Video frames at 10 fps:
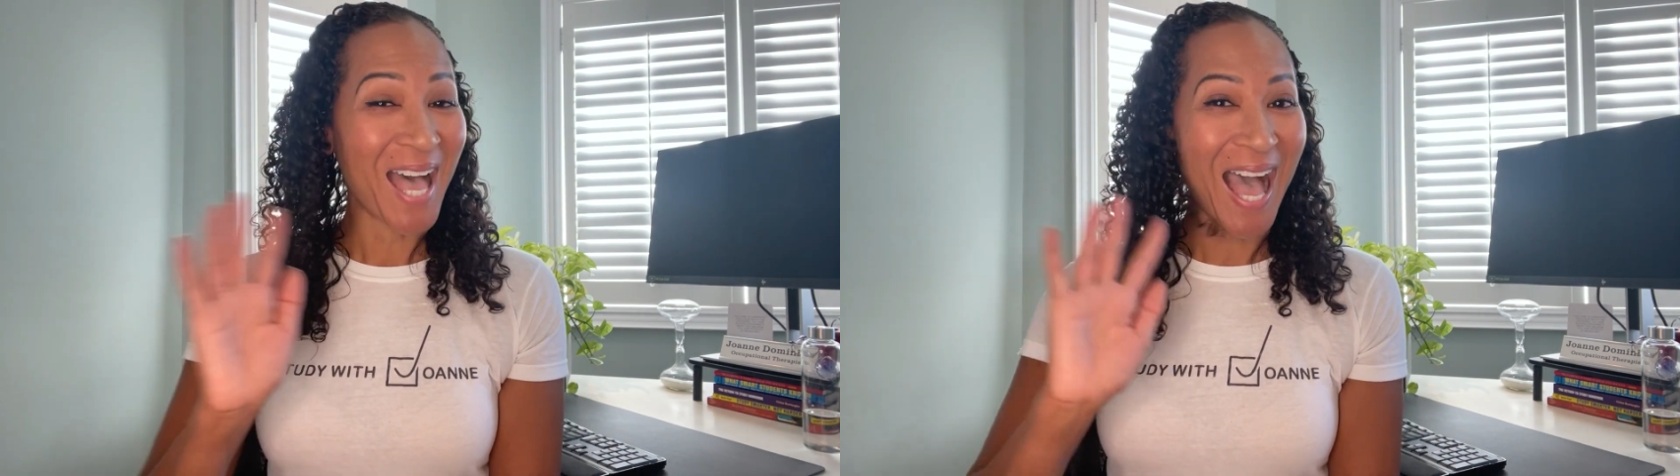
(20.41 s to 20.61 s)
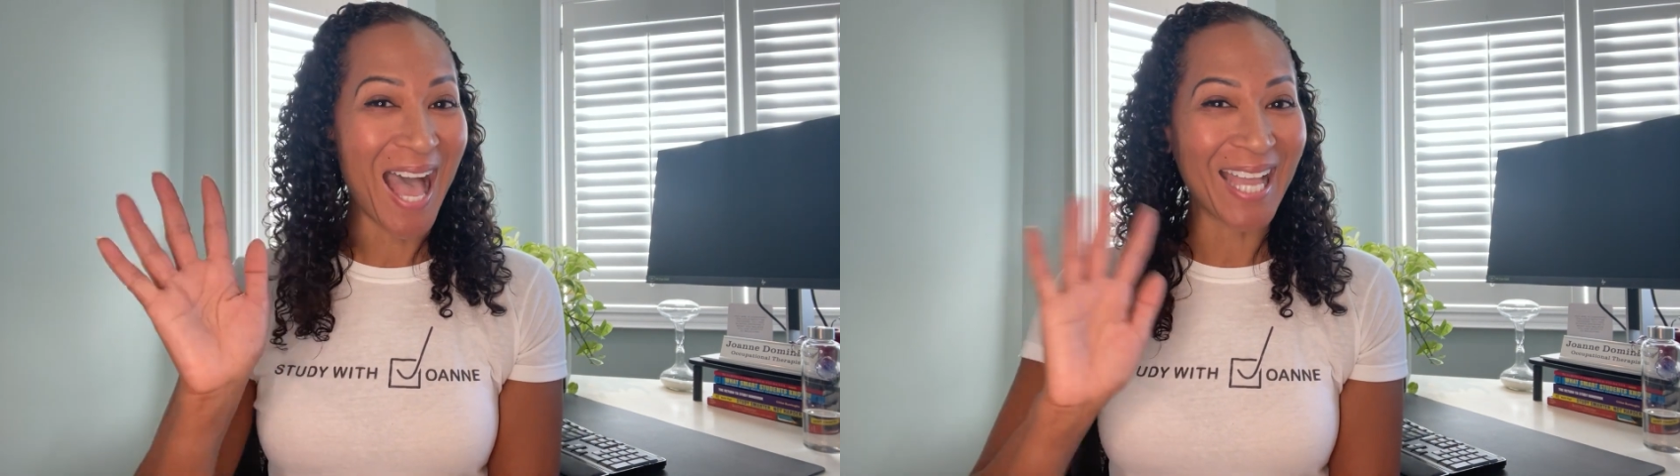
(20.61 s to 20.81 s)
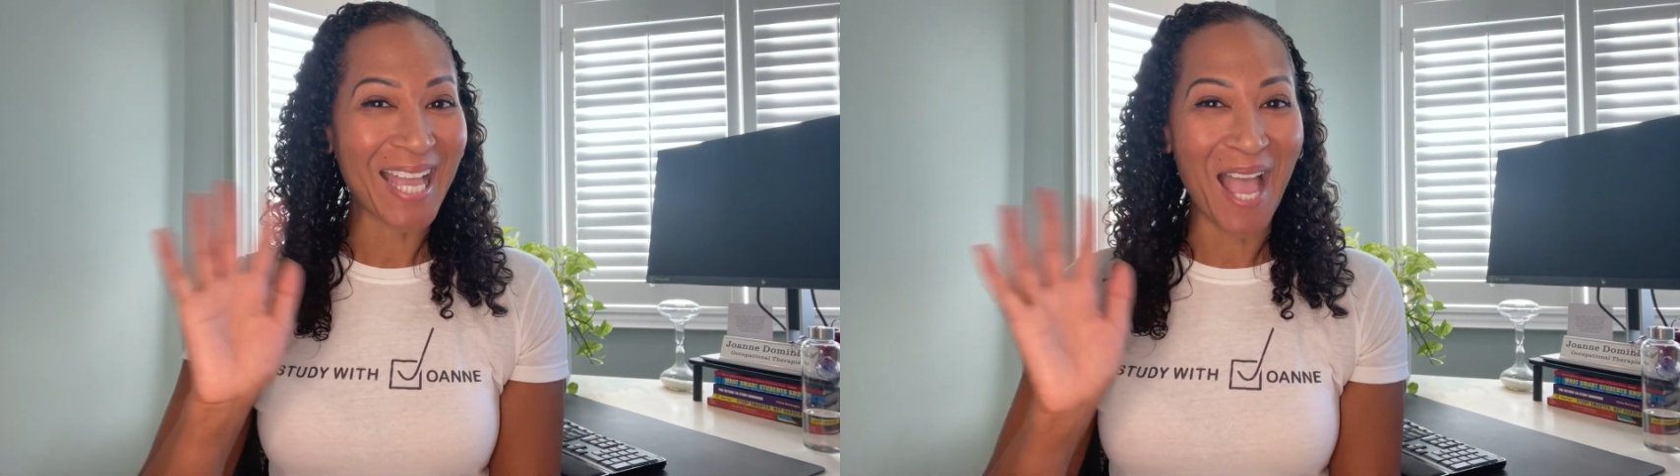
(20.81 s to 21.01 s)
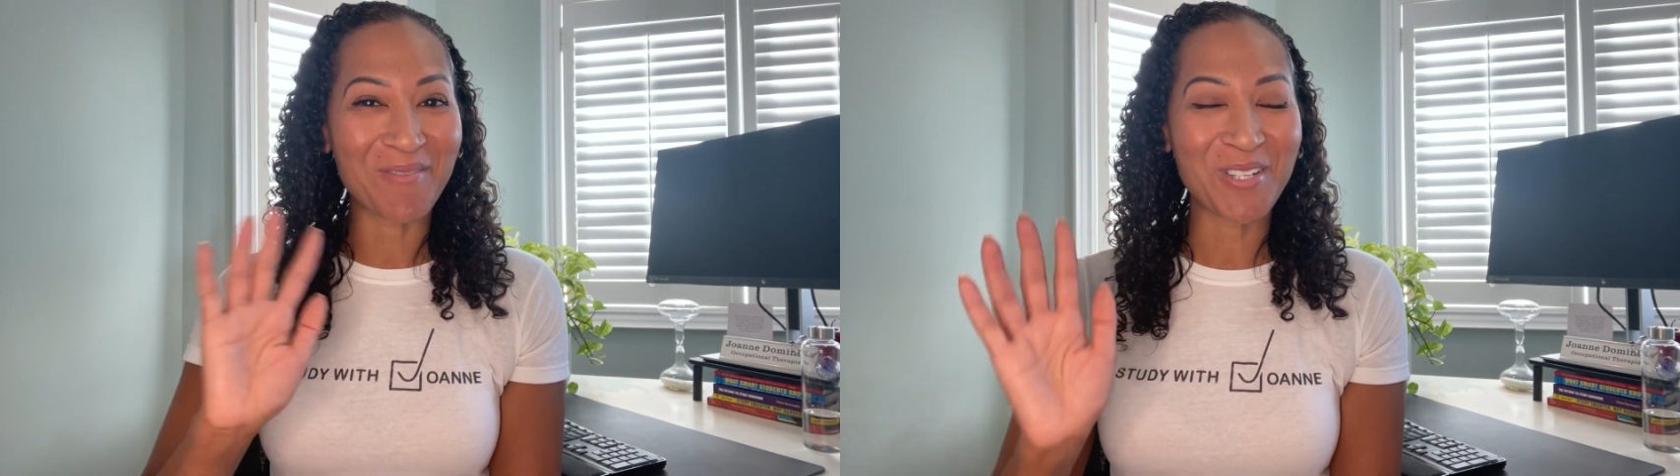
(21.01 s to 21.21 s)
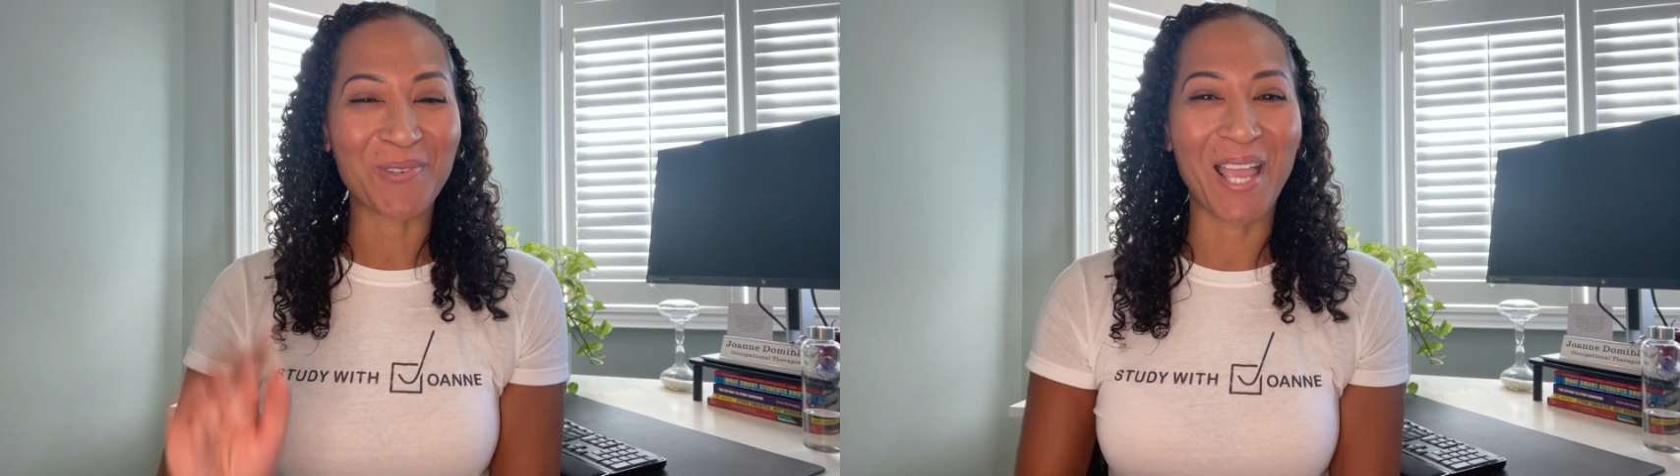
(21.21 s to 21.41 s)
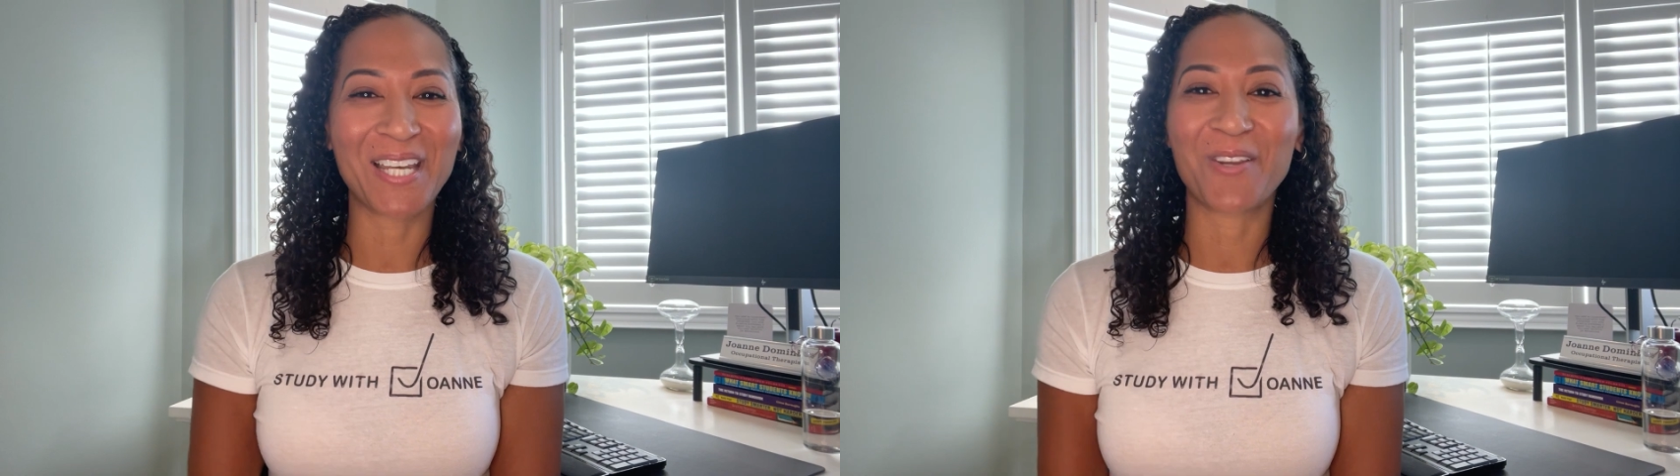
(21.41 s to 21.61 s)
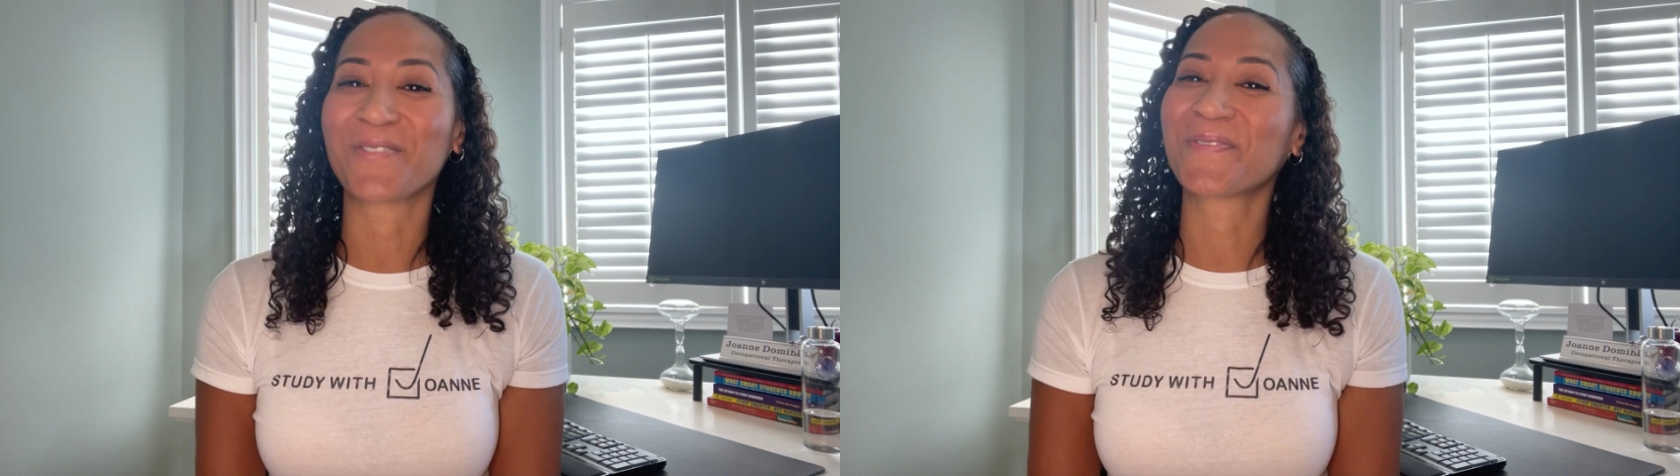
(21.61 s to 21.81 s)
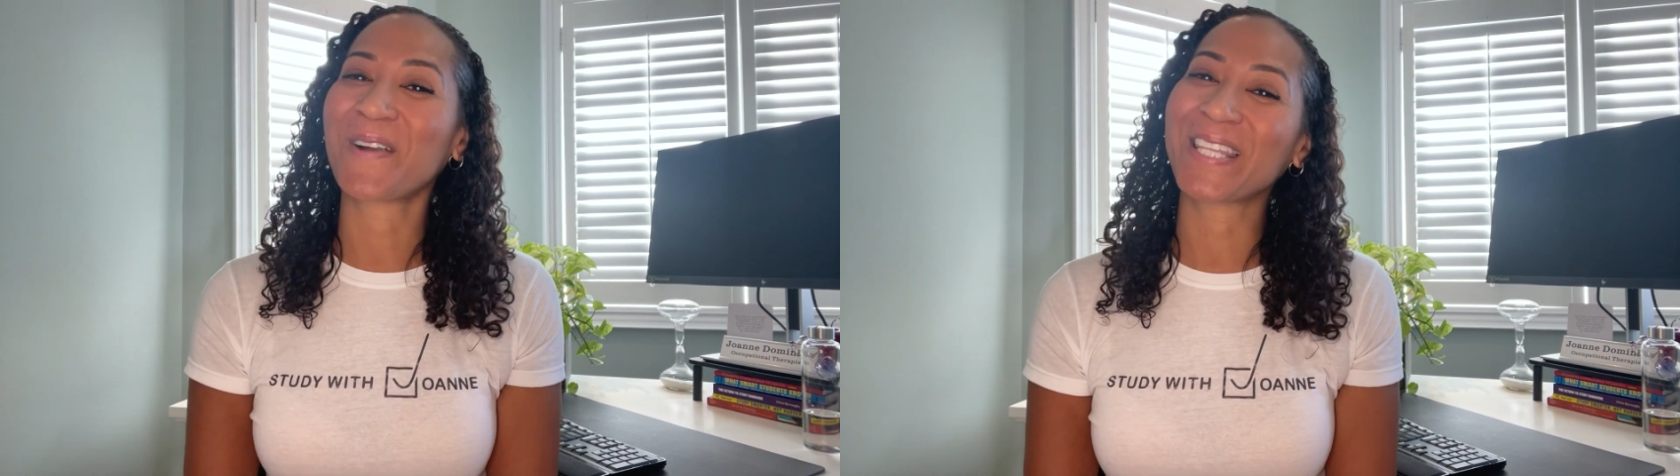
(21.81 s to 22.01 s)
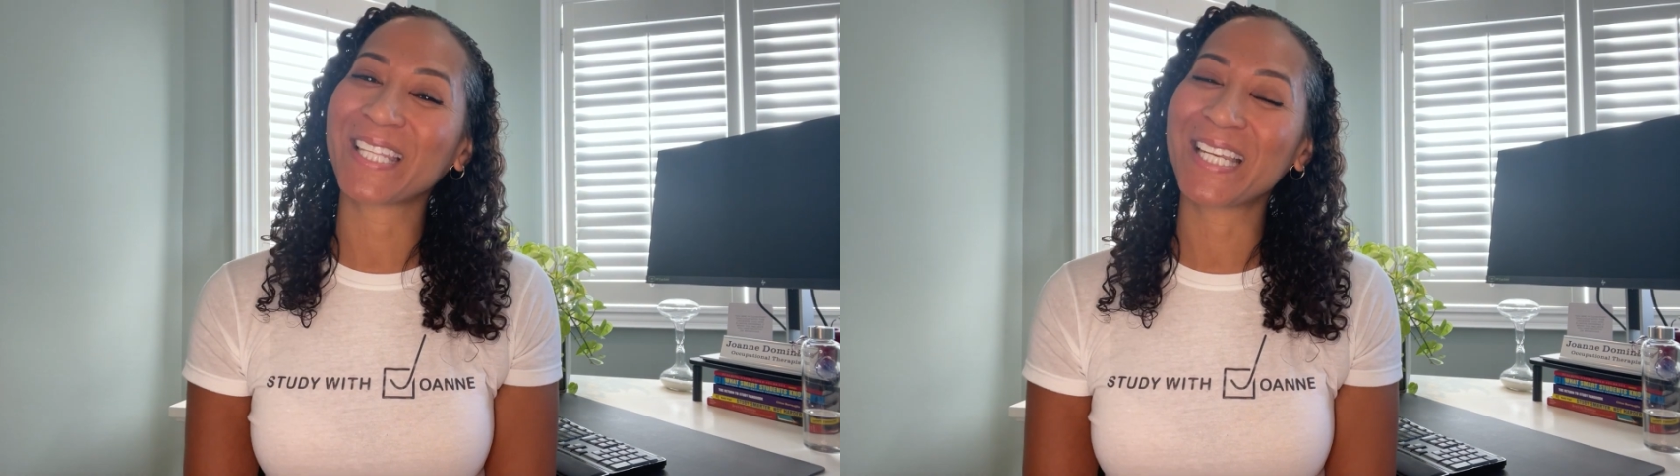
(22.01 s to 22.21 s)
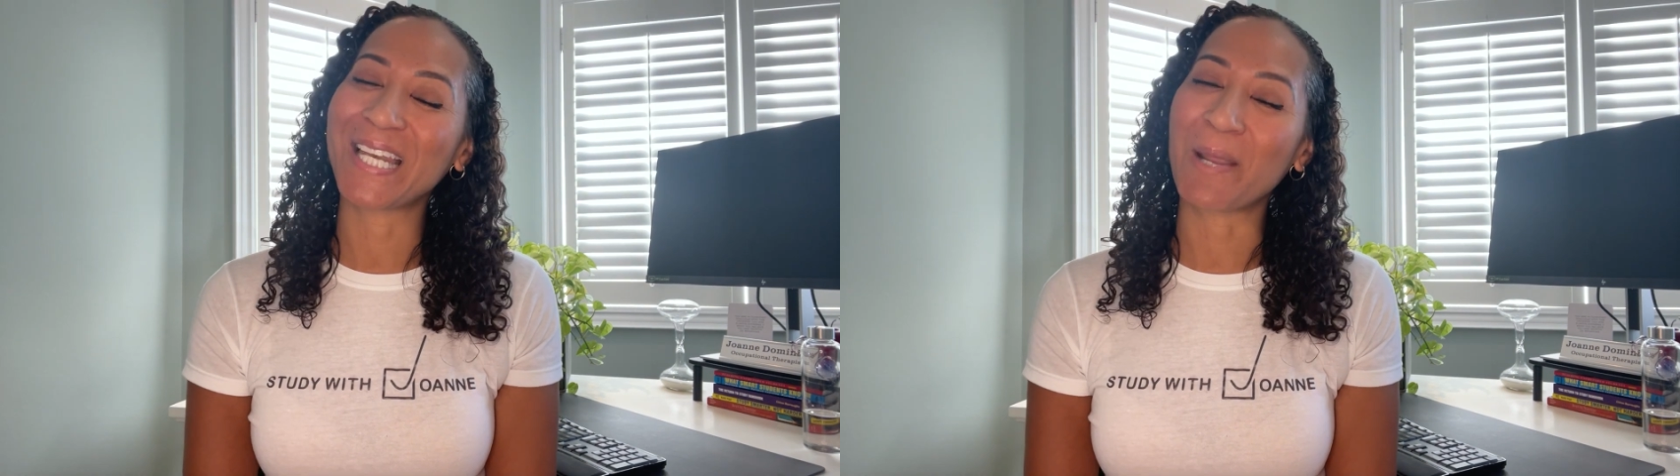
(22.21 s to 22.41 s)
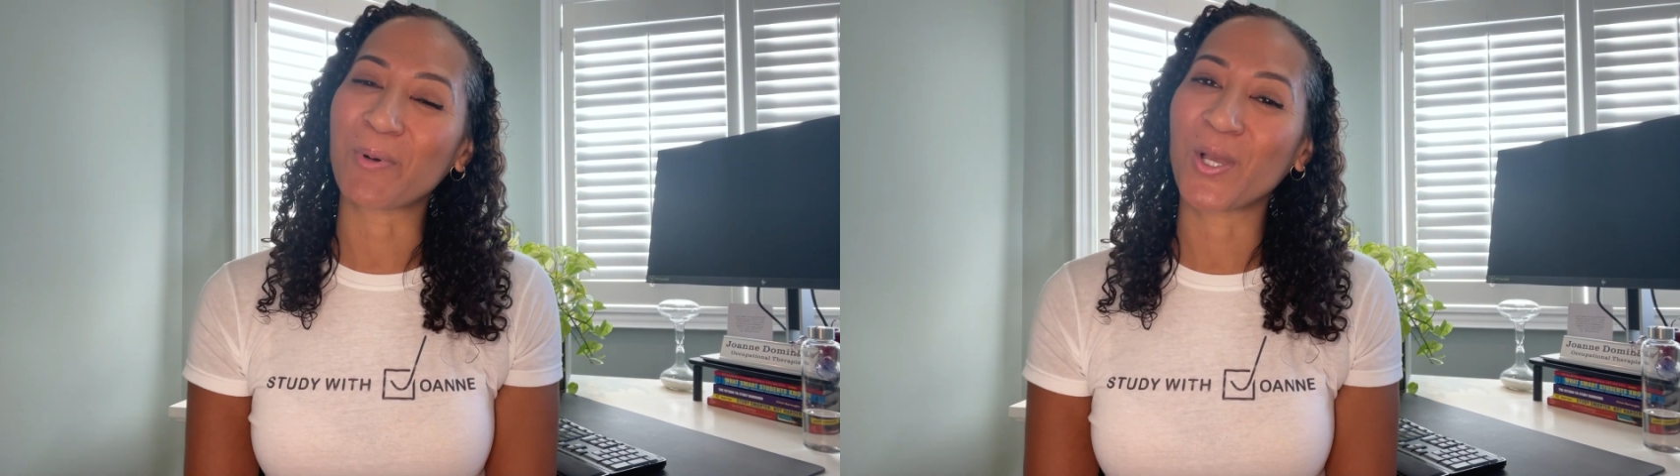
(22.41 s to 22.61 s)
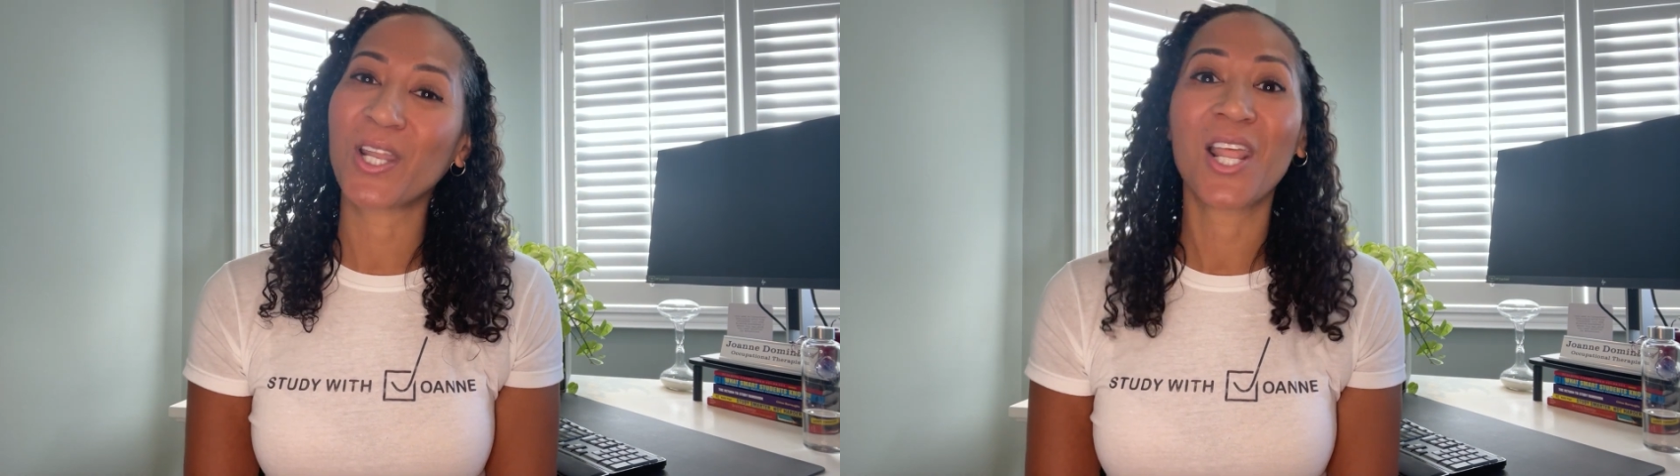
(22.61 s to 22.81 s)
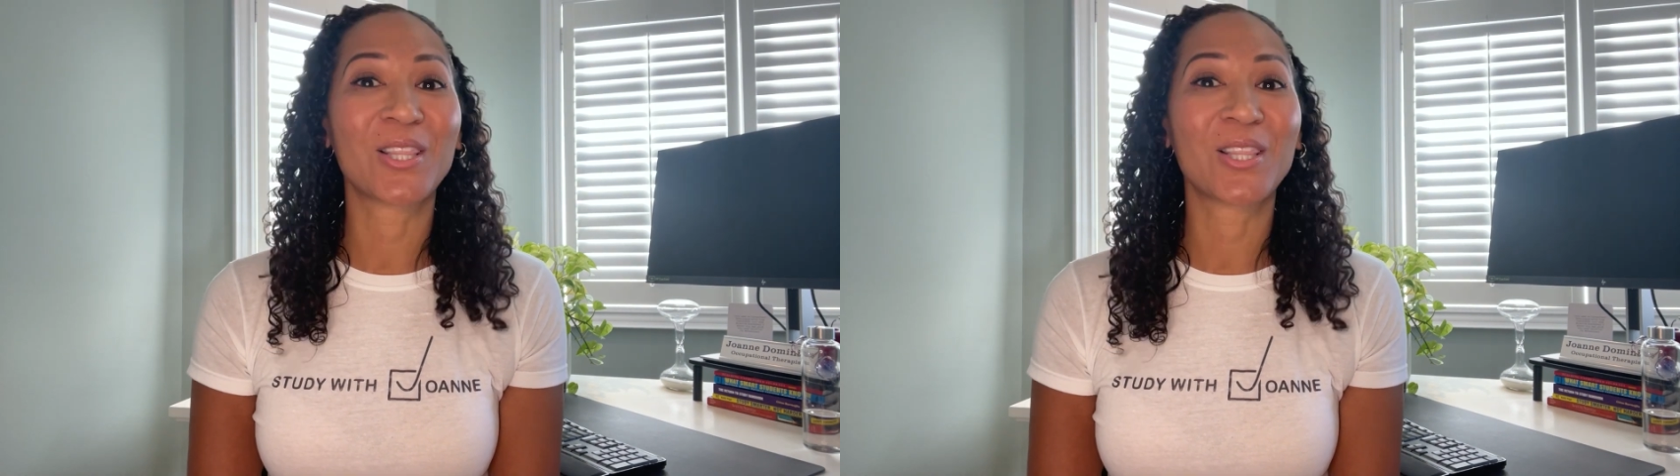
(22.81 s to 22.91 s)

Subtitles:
Hi, I'm Joanne, your friendly neighborhood